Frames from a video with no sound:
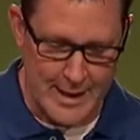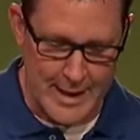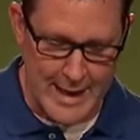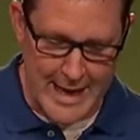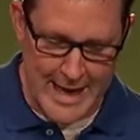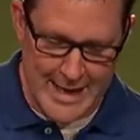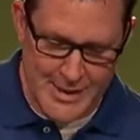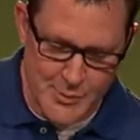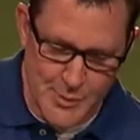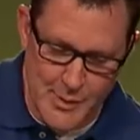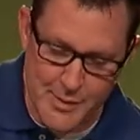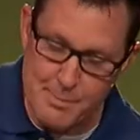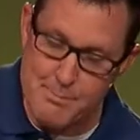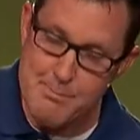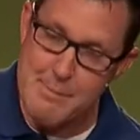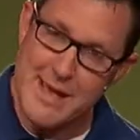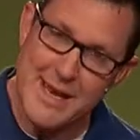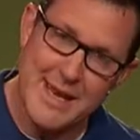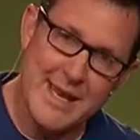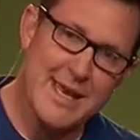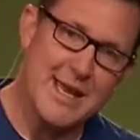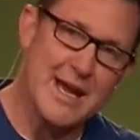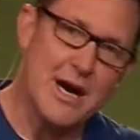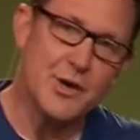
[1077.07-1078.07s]
As with
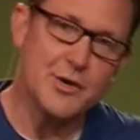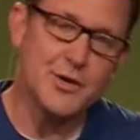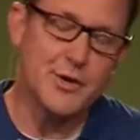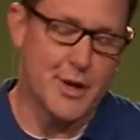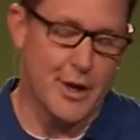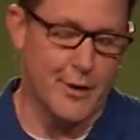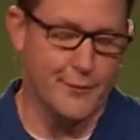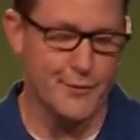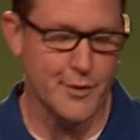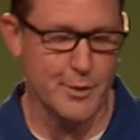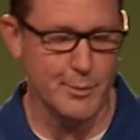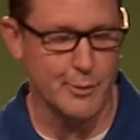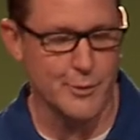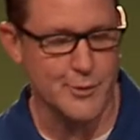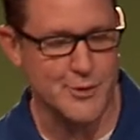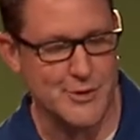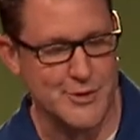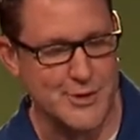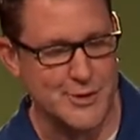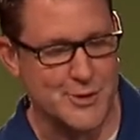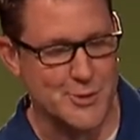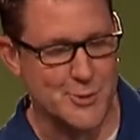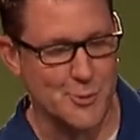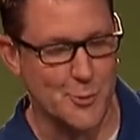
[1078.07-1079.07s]
many uncomfortable
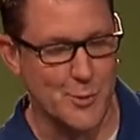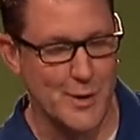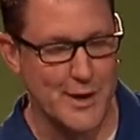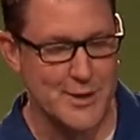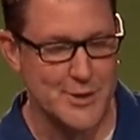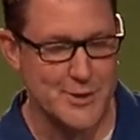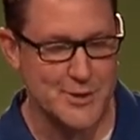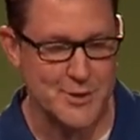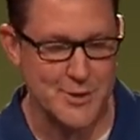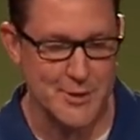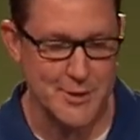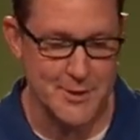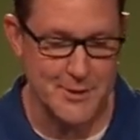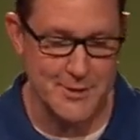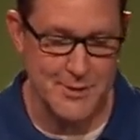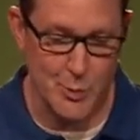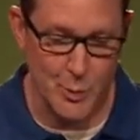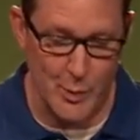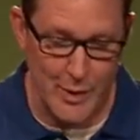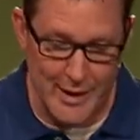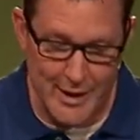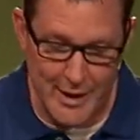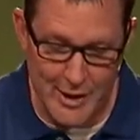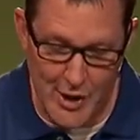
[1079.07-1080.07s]
situations,
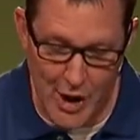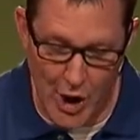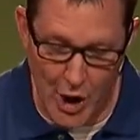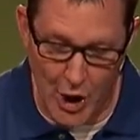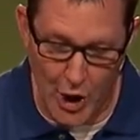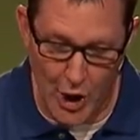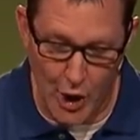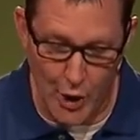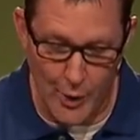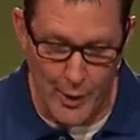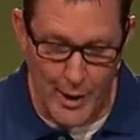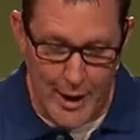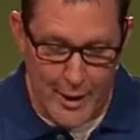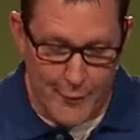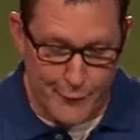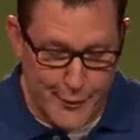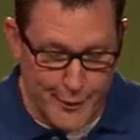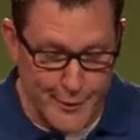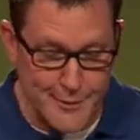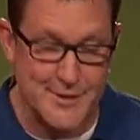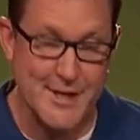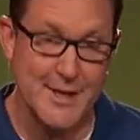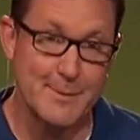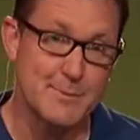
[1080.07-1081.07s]
we can all
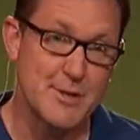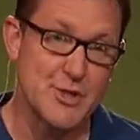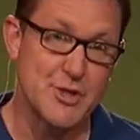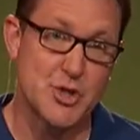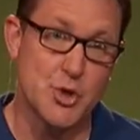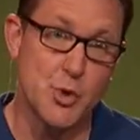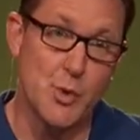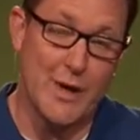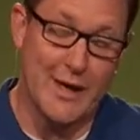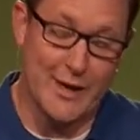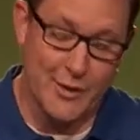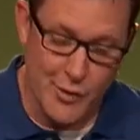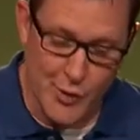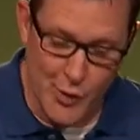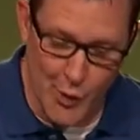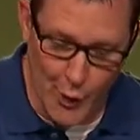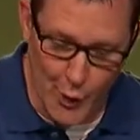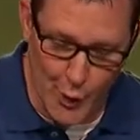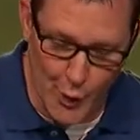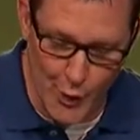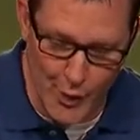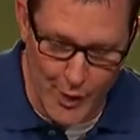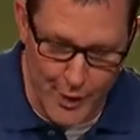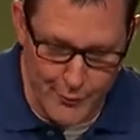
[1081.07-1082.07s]
feel tempted to
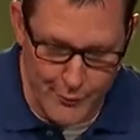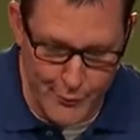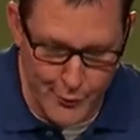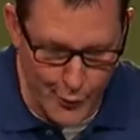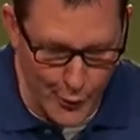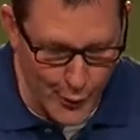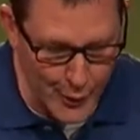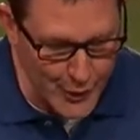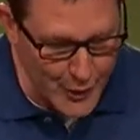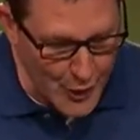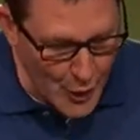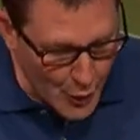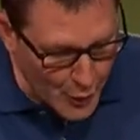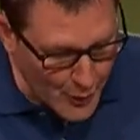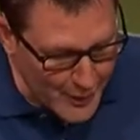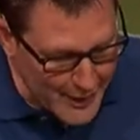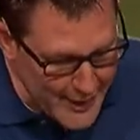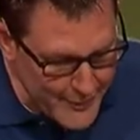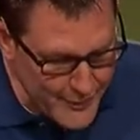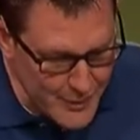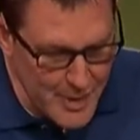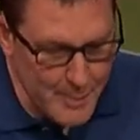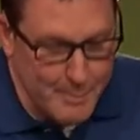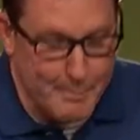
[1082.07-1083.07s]
ignore, avoid, or
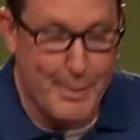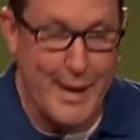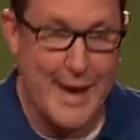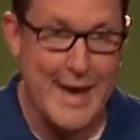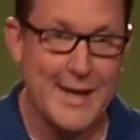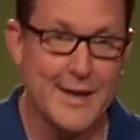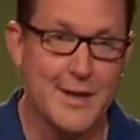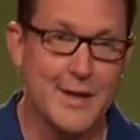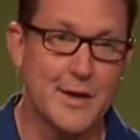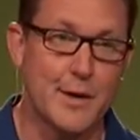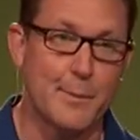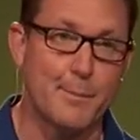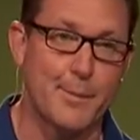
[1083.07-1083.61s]
even abandon a